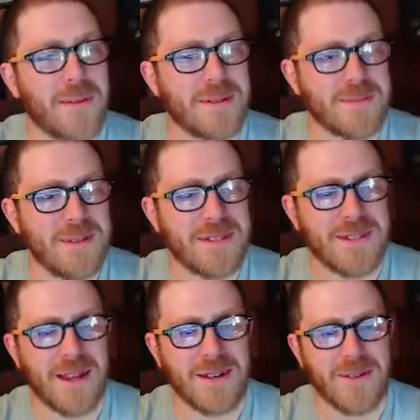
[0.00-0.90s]
was
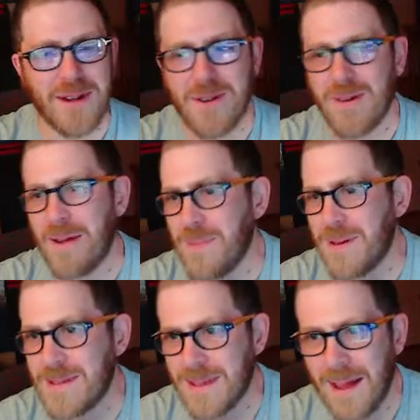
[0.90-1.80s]
misgendering
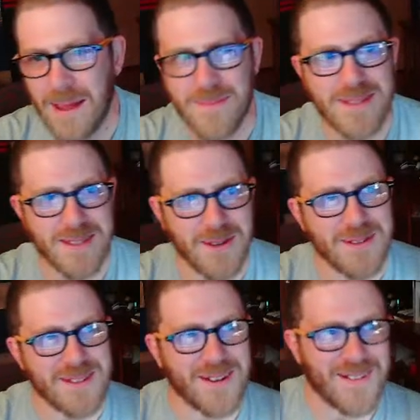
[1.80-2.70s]
Krampus. I am so
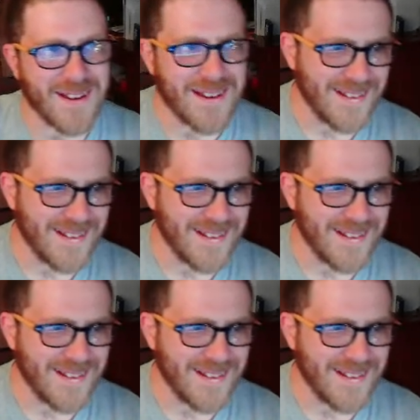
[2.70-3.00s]
sorry.